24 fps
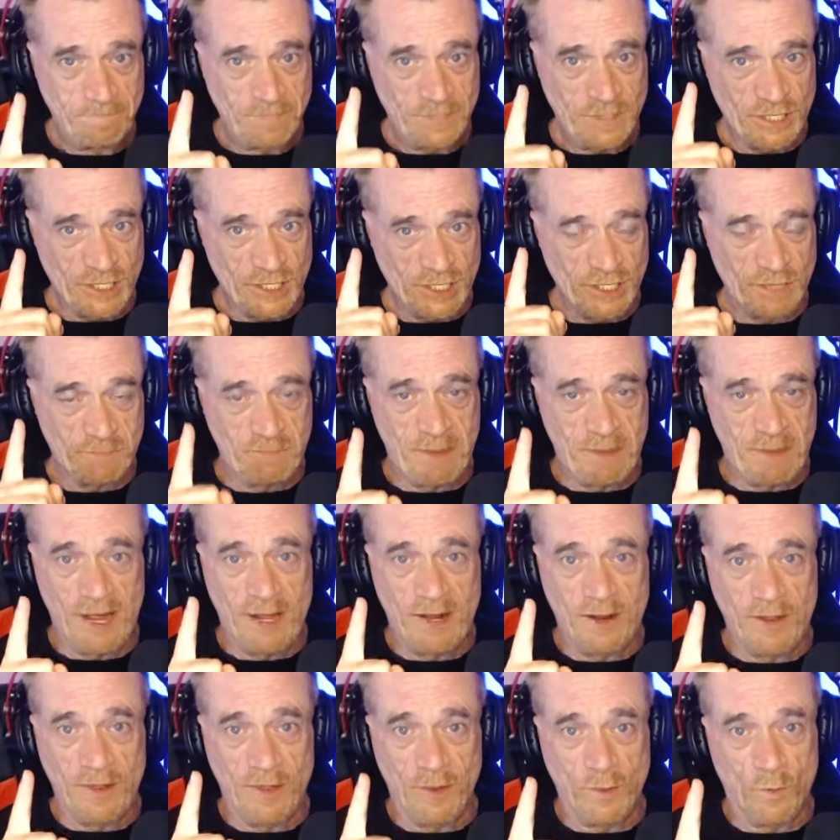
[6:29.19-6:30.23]
to
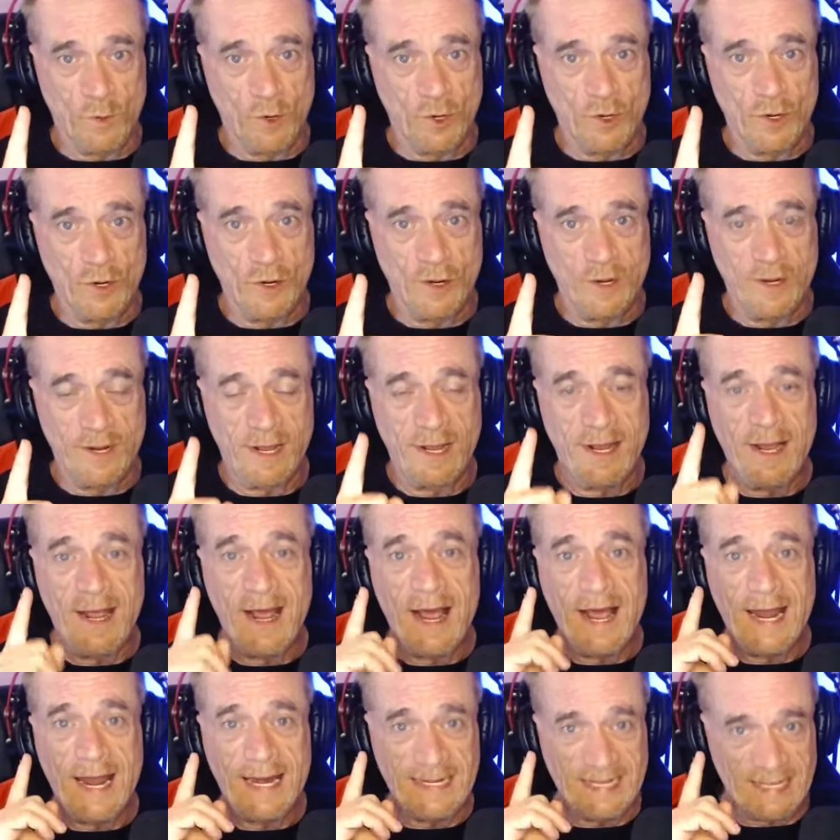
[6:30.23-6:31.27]
spell the word
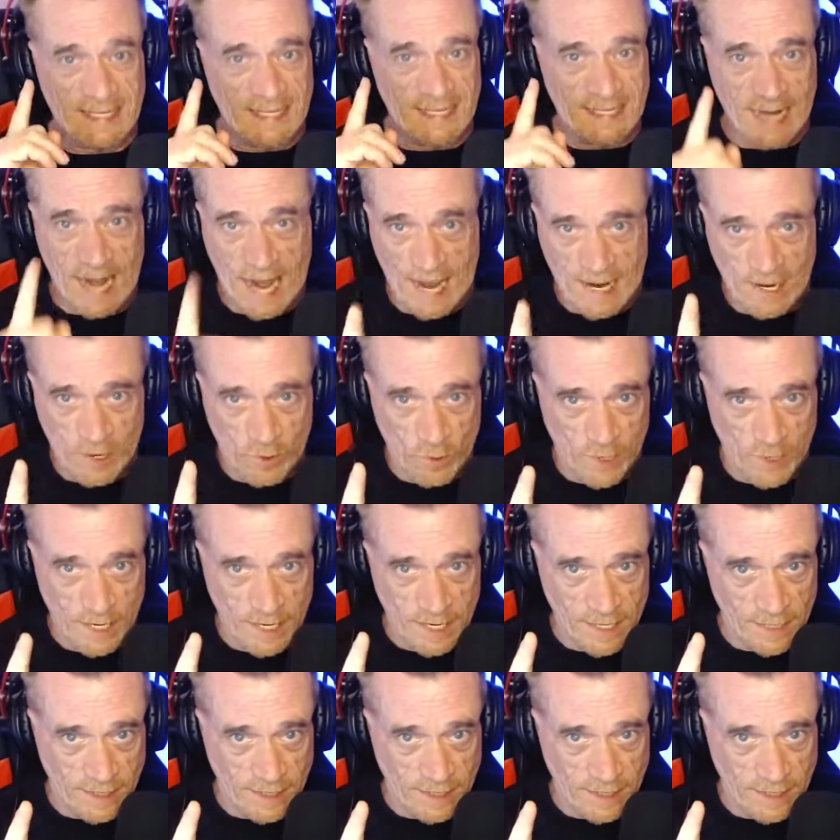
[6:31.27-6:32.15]
diarrhea?